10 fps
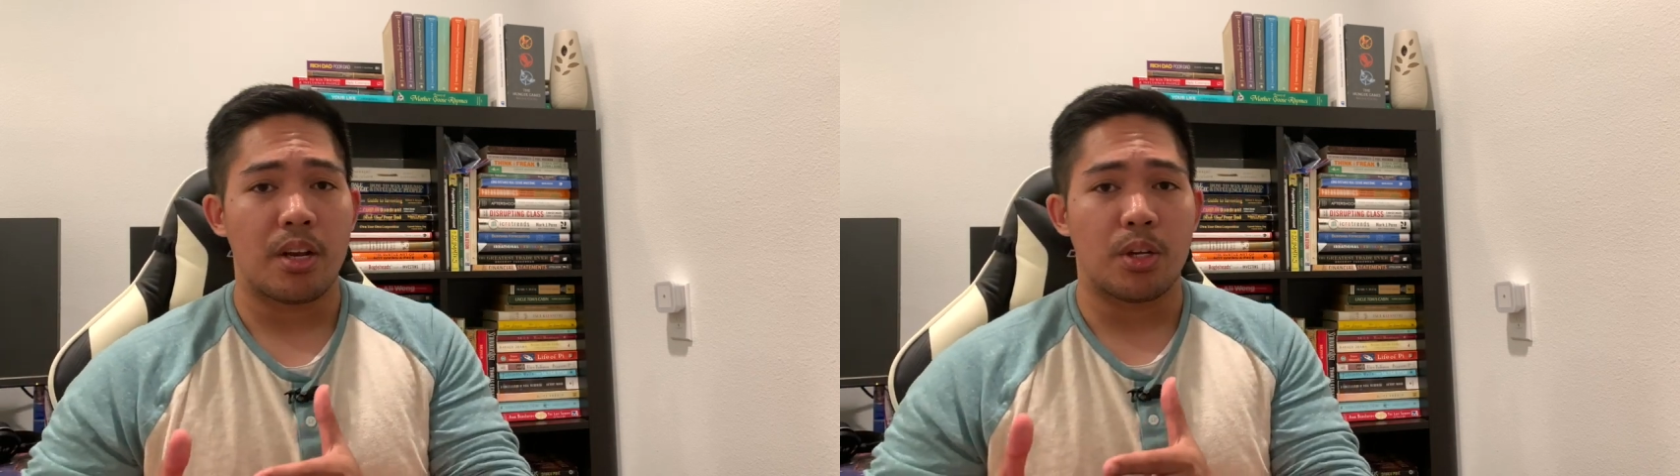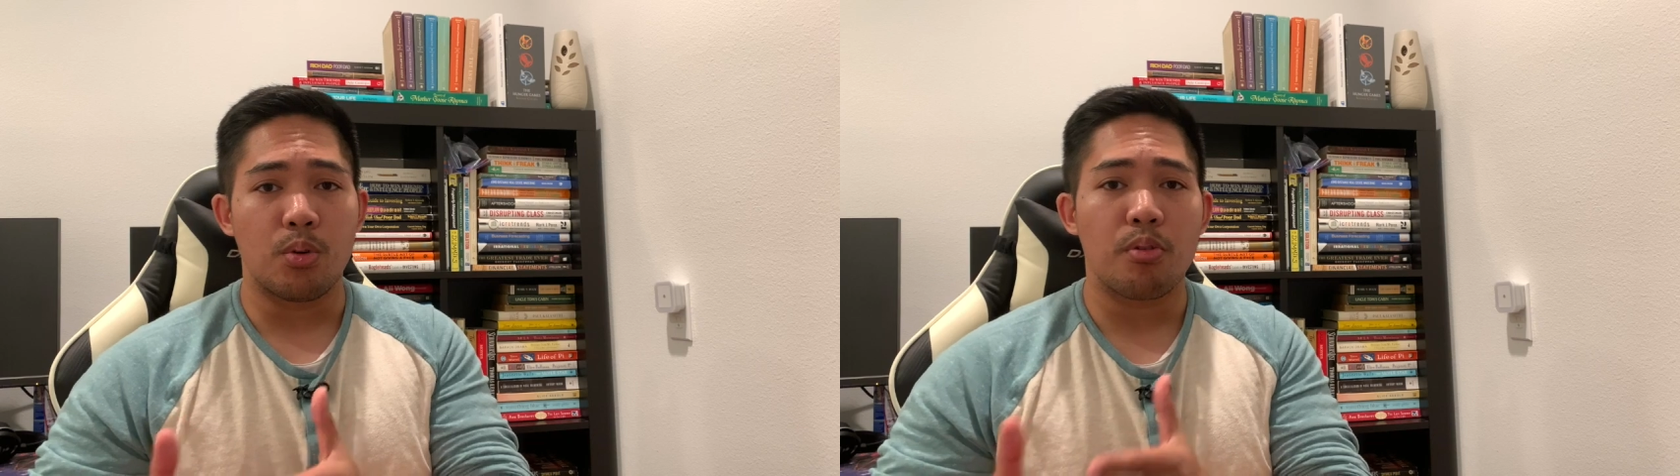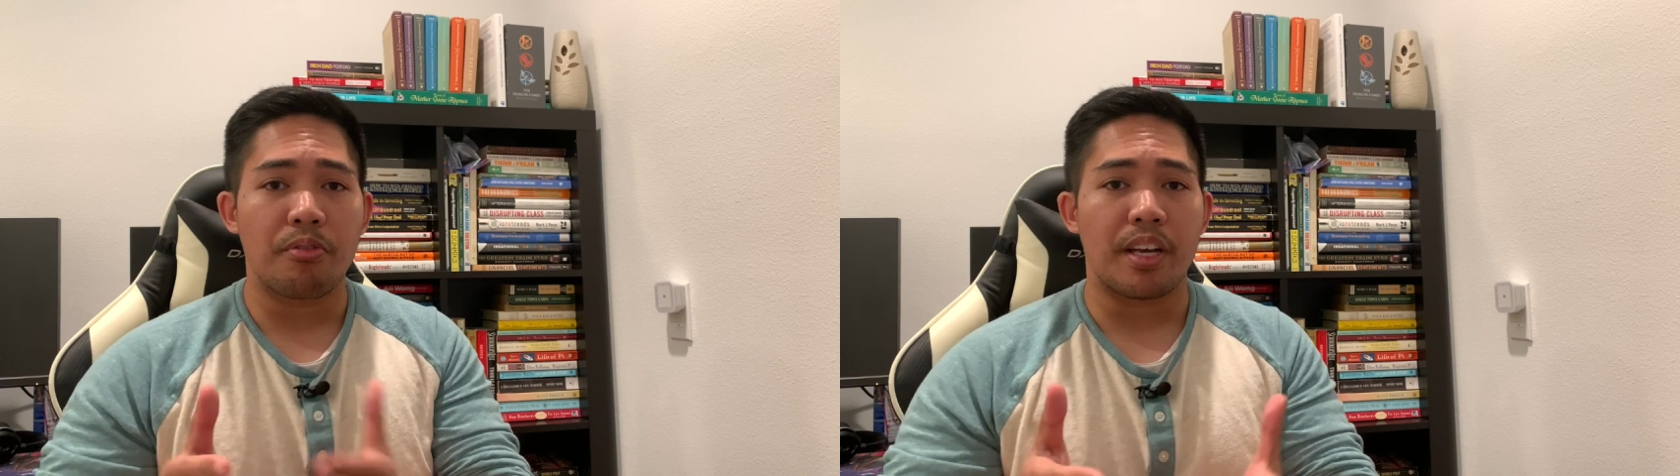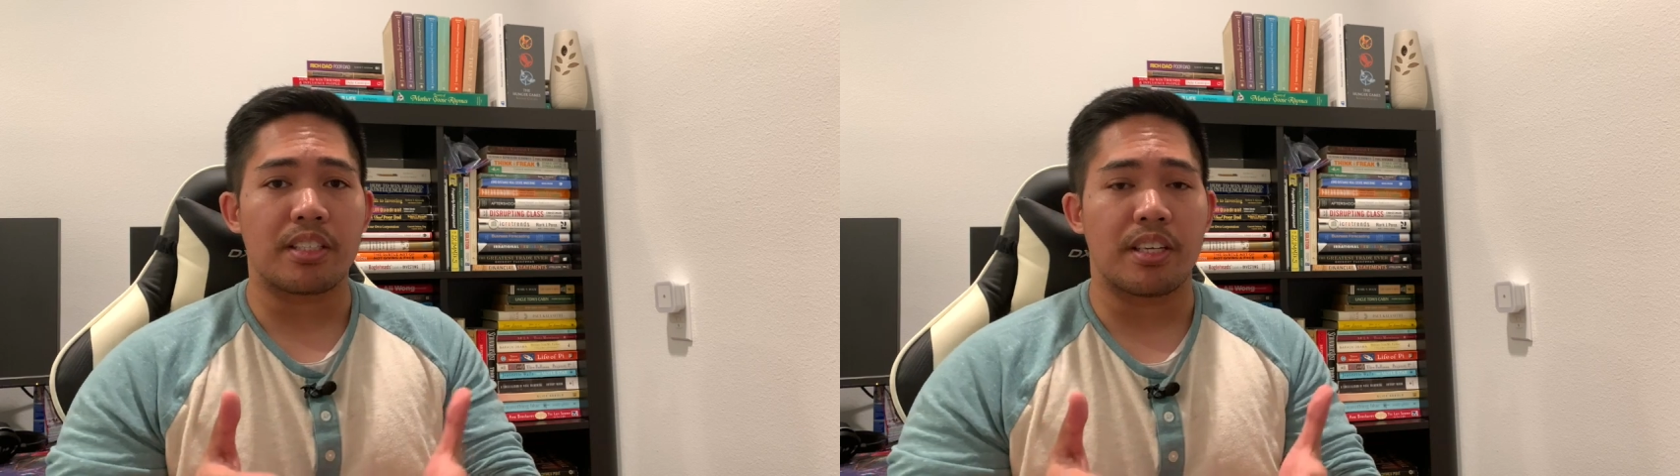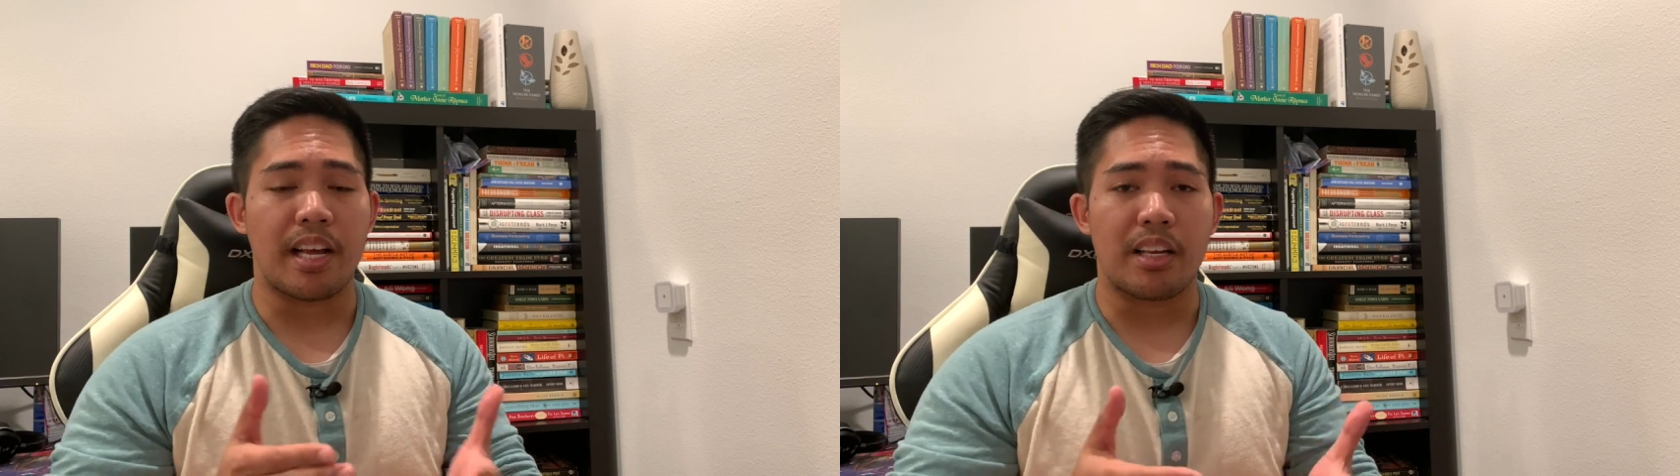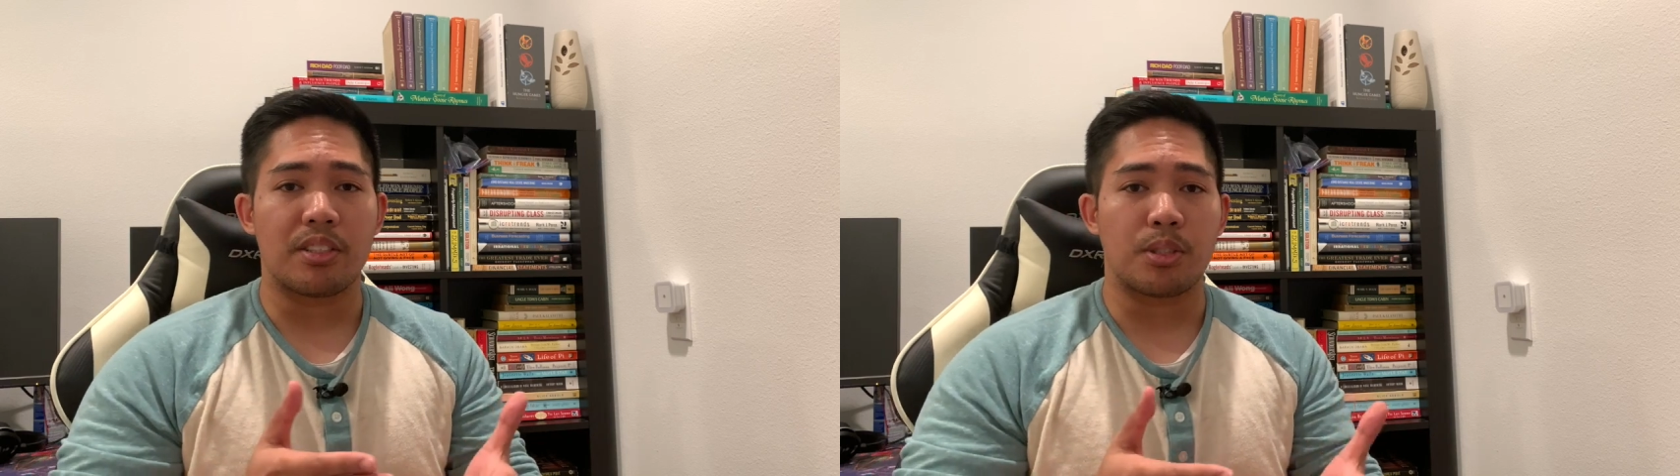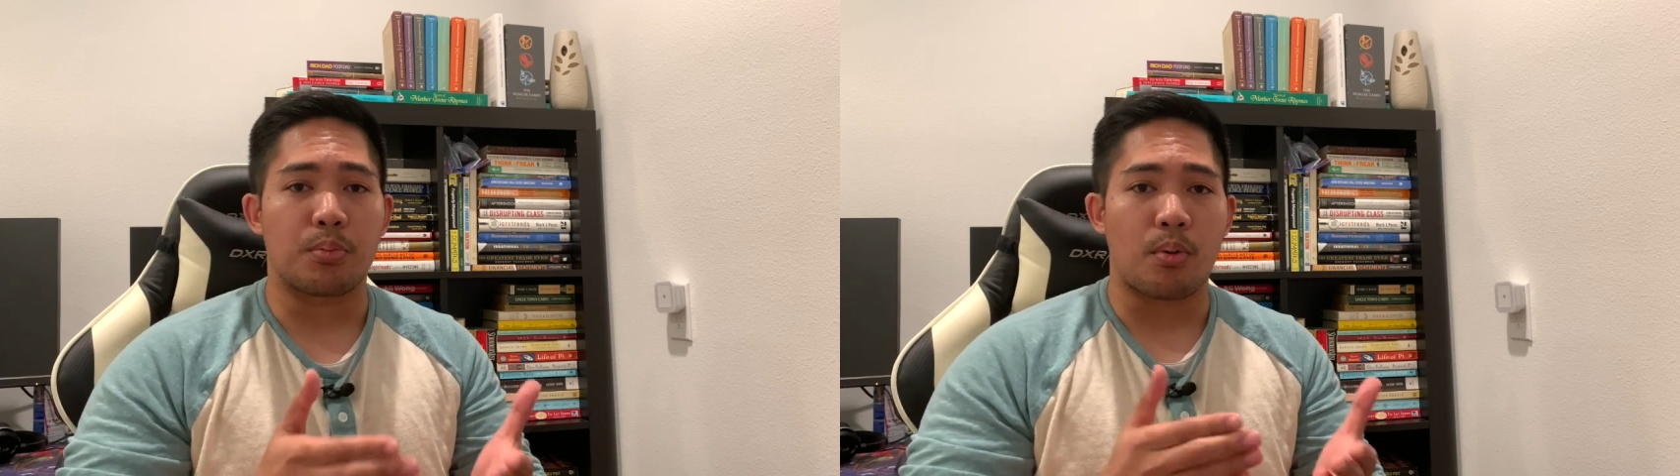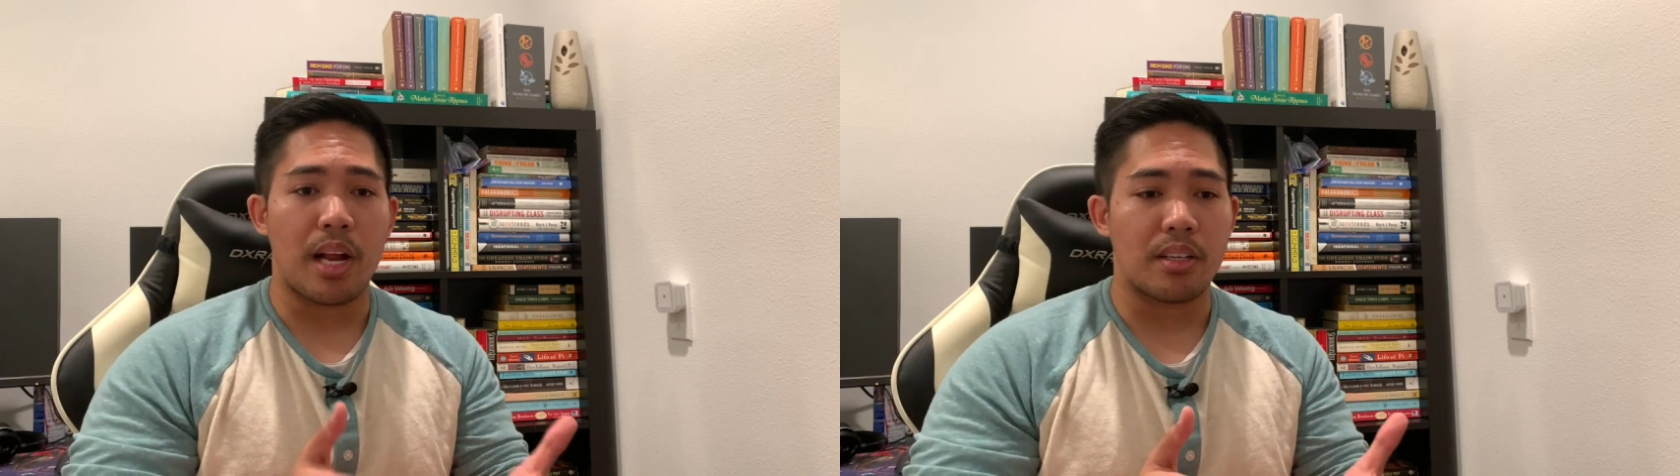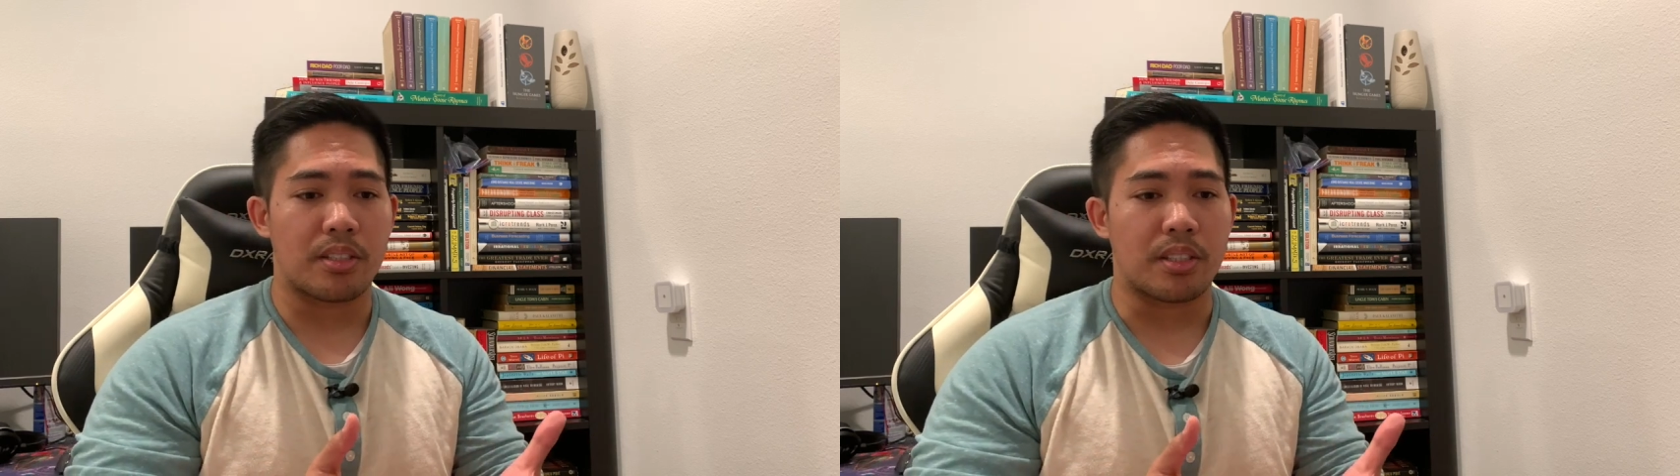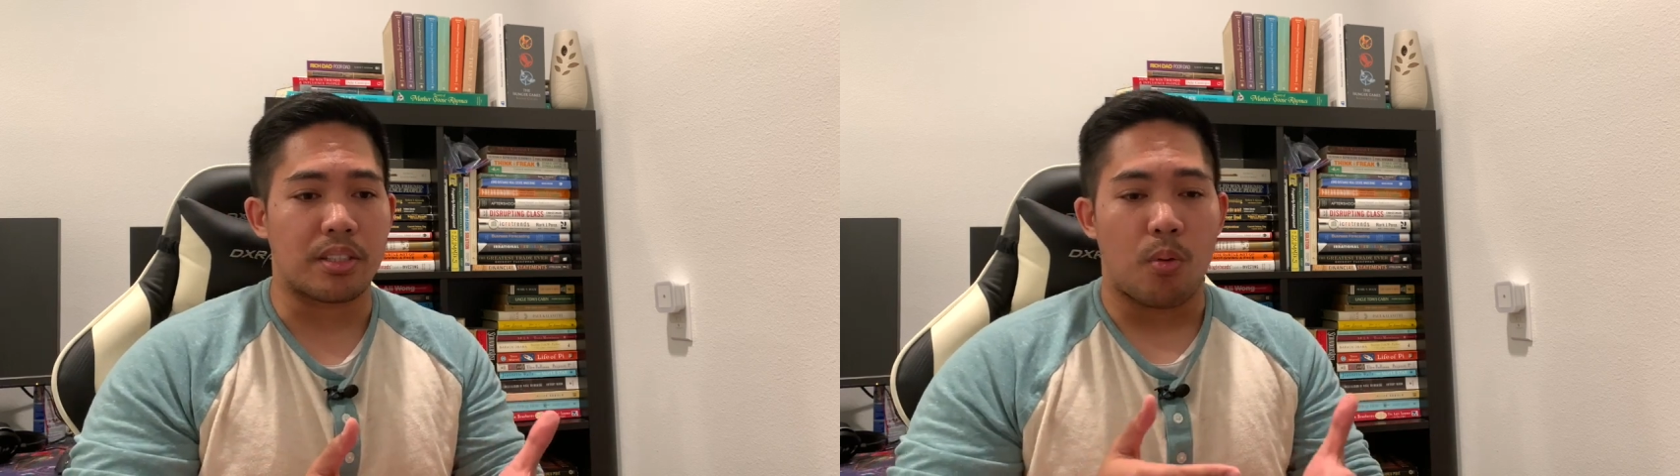you will face analysis paralysis